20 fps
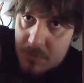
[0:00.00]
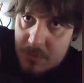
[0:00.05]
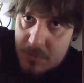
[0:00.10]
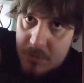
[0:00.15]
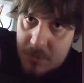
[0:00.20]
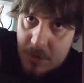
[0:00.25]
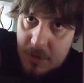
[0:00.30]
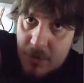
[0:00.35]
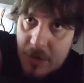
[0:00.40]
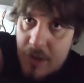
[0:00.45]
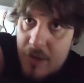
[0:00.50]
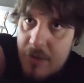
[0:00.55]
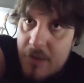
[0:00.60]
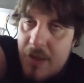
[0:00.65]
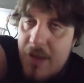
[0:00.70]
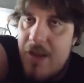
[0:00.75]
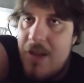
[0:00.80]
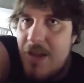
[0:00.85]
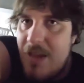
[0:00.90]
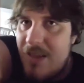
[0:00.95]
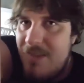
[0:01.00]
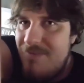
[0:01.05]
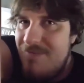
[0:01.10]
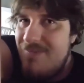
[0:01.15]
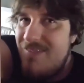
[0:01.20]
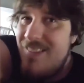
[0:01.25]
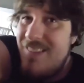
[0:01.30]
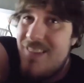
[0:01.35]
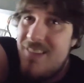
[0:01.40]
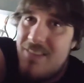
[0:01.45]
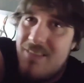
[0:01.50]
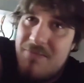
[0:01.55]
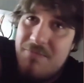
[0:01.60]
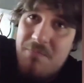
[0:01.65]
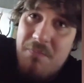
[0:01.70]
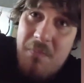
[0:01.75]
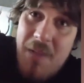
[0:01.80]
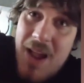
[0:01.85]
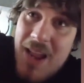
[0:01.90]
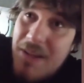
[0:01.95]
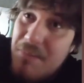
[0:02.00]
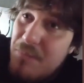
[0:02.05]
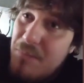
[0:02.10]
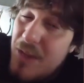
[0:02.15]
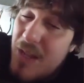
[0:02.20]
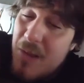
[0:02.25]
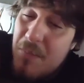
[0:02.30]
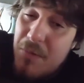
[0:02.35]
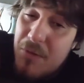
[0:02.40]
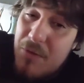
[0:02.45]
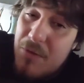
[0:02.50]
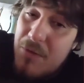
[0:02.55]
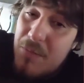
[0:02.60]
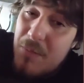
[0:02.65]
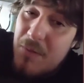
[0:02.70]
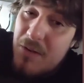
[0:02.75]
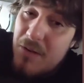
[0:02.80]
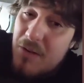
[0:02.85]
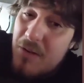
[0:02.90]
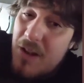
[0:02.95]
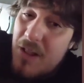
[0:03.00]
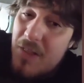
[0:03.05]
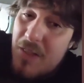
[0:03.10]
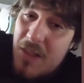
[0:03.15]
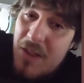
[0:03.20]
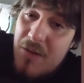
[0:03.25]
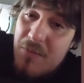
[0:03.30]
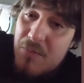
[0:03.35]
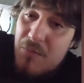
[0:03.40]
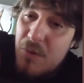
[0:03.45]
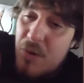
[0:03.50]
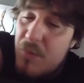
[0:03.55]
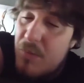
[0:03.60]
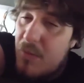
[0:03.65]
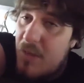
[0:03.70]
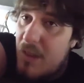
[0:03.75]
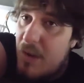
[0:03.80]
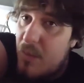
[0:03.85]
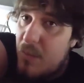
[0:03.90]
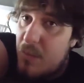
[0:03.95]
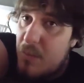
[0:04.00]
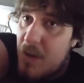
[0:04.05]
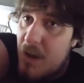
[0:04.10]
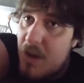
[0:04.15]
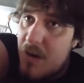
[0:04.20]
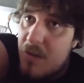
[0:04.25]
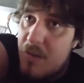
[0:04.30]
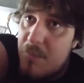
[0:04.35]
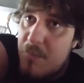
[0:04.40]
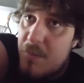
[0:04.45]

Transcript: They're not. They might be able to, depending on how they wrote the language model.